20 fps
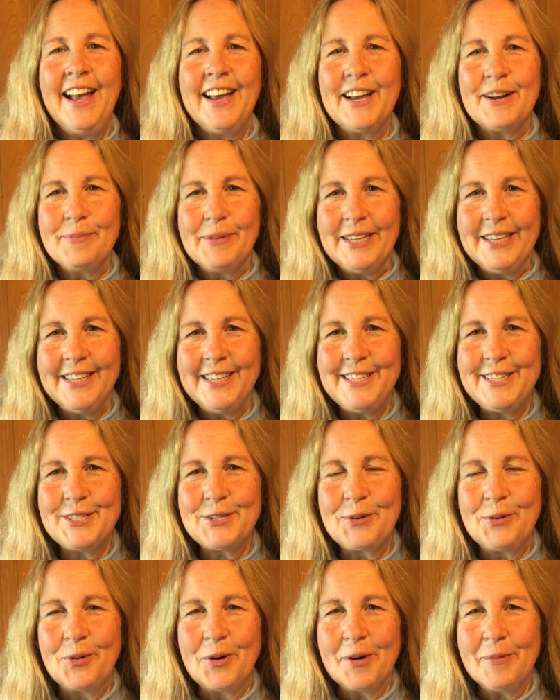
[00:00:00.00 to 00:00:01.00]
Hi, I'm Elise
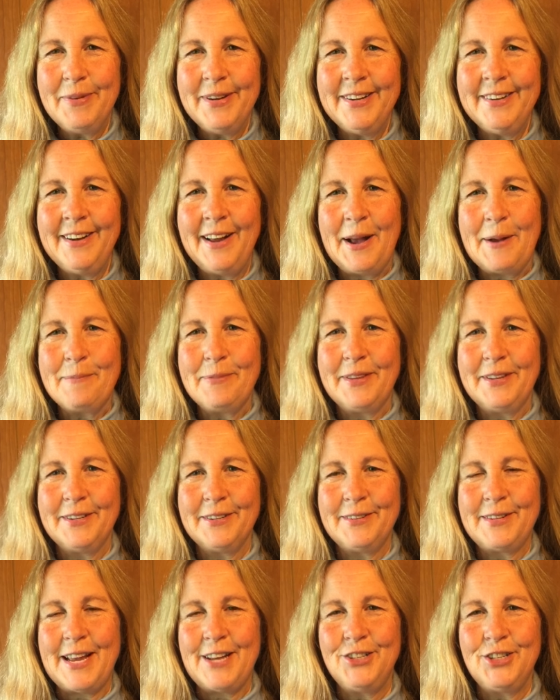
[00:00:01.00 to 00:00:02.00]
Corbin. I'm
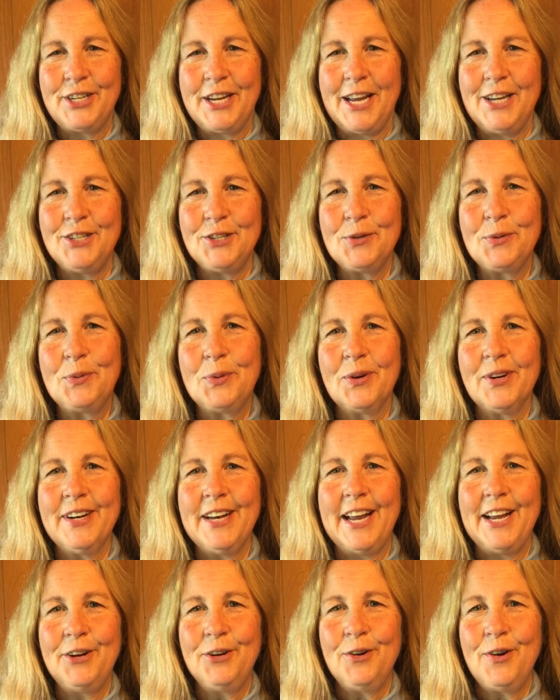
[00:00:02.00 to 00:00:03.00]
the Education
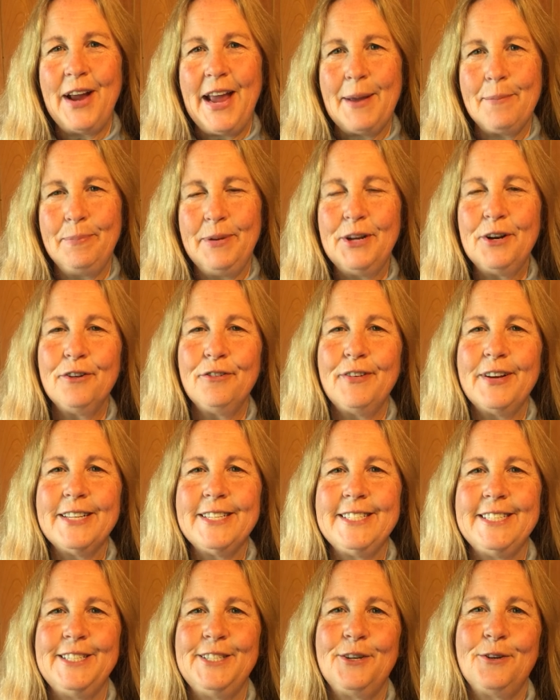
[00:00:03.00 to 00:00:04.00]
Coordinator at Peter
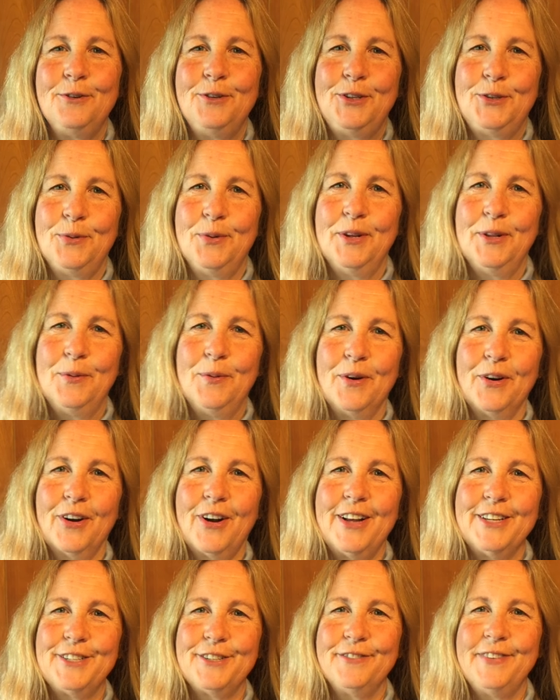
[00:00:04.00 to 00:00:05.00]
Francisco Soil and Water
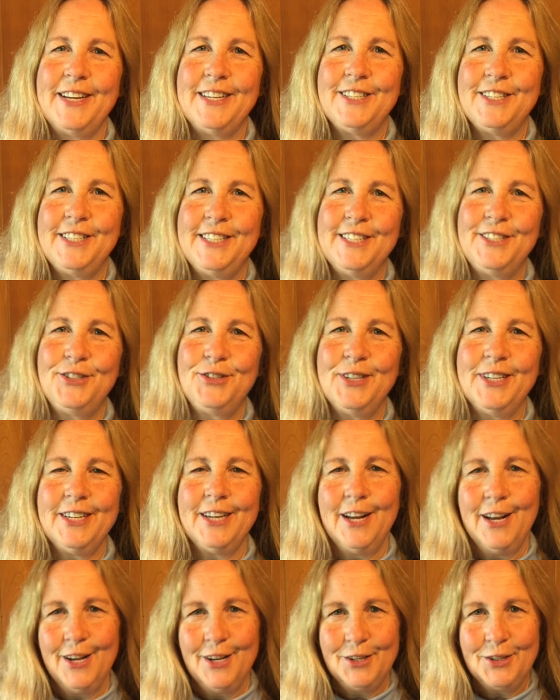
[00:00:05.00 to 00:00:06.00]
Conservation
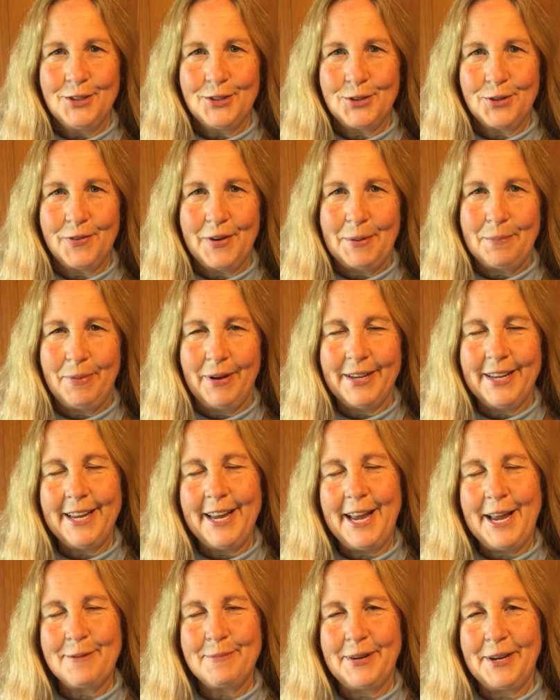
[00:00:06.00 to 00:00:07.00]
District, serving
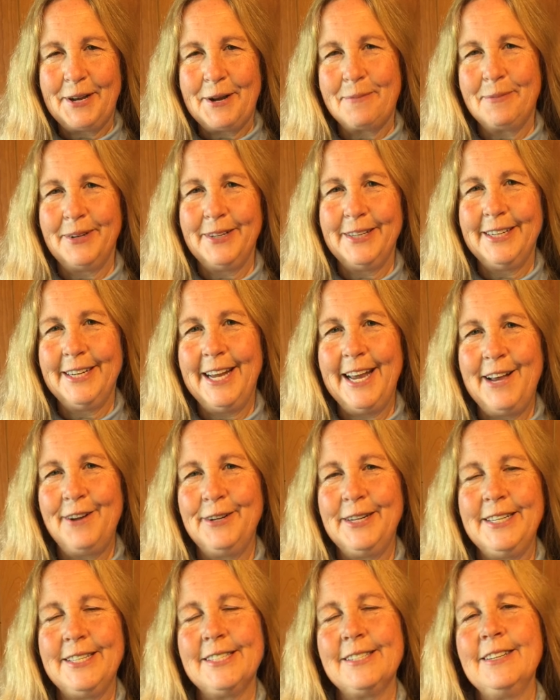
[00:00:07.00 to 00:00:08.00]
Buckingham and Cumberland
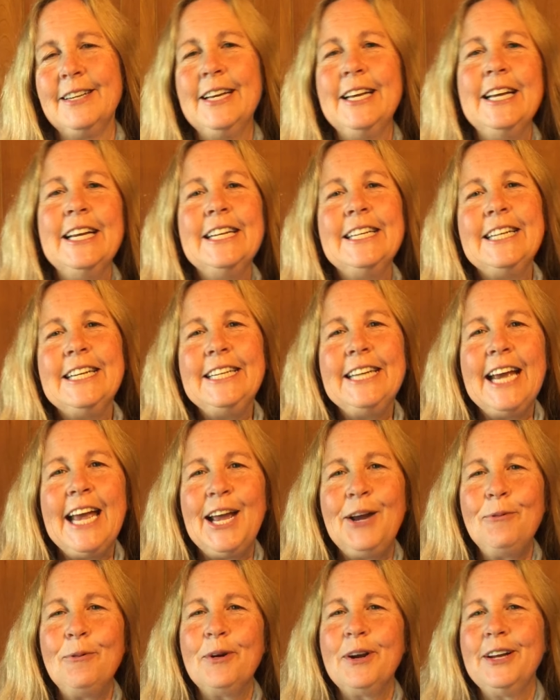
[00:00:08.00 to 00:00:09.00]
counties.
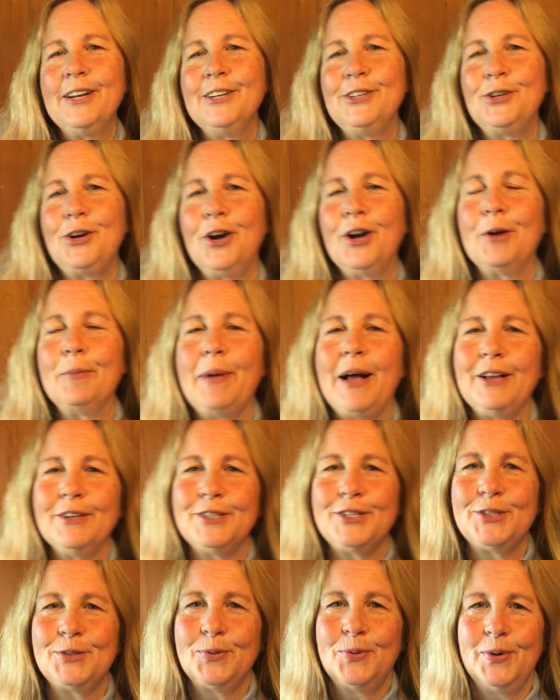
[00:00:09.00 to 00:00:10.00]
Today we're going to talk about
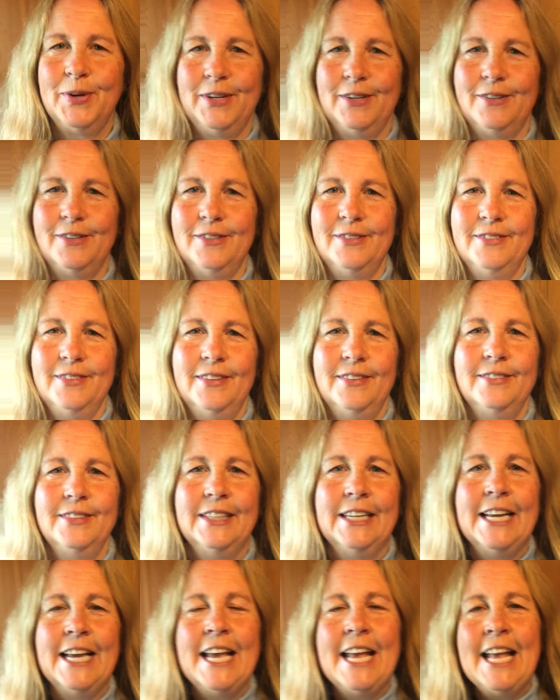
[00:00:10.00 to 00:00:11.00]
soil.
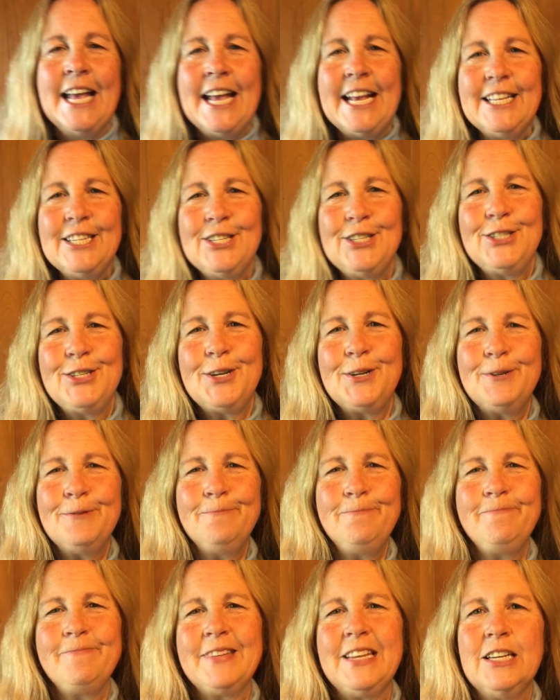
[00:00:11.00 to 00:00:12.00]
And
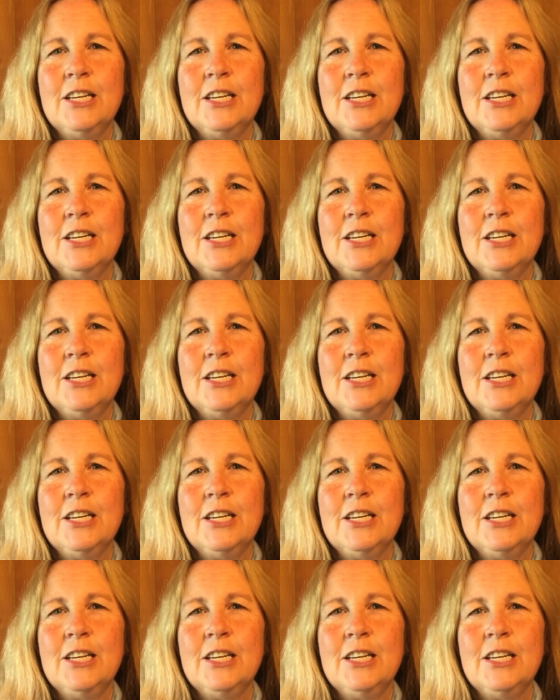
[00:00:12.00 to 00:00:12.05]
so,